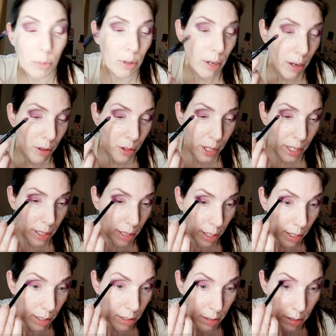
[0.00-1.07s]
more healthy
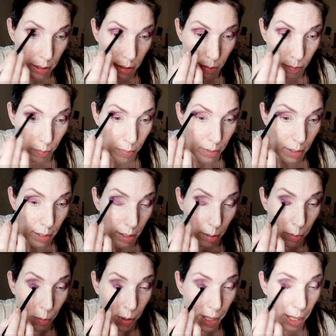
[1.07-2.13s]
things,
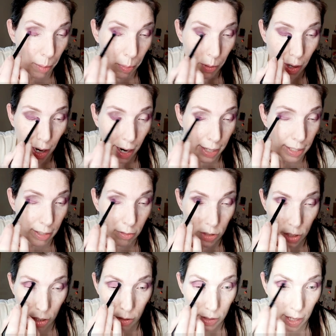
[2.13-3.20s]
I mean, we keep her active
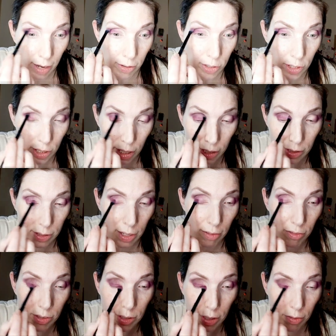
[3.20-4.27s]
and she goes out and she does
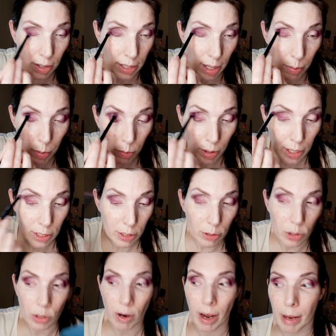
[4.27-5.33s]
stuff and stuff like that. But when I
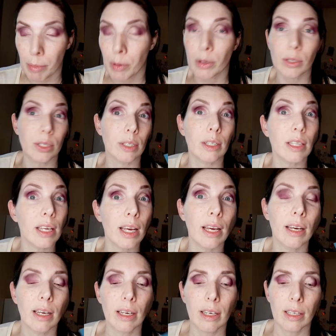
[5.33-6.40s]
do try
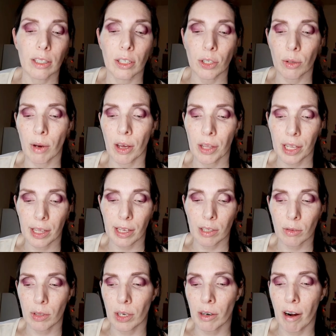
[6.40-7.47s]
personally to do healthy
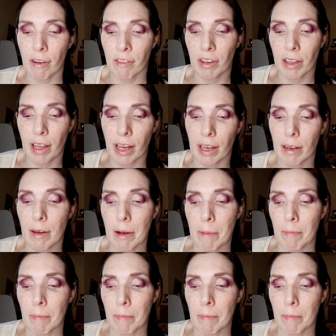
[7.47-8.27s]
things with her, I feel like